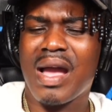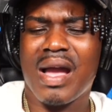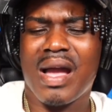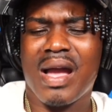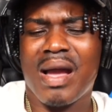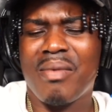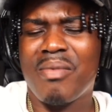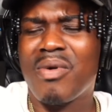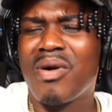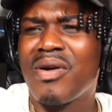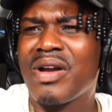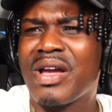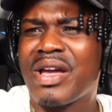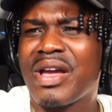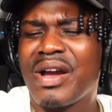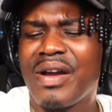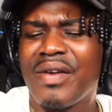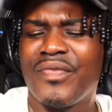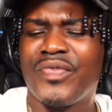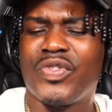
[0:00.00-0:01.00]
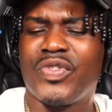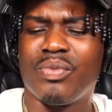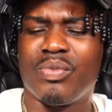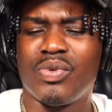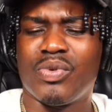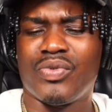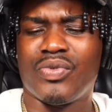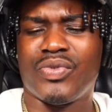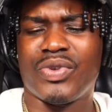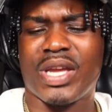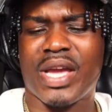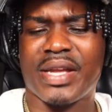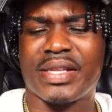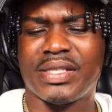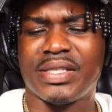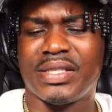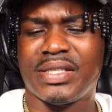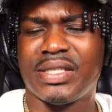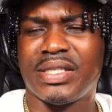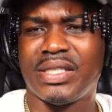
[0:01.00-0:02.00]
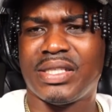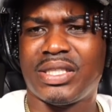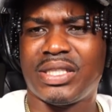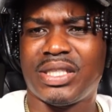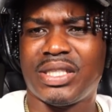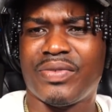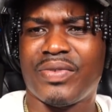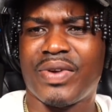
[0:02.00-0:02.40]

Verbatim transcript: I'm uncomfortable reacting to this shit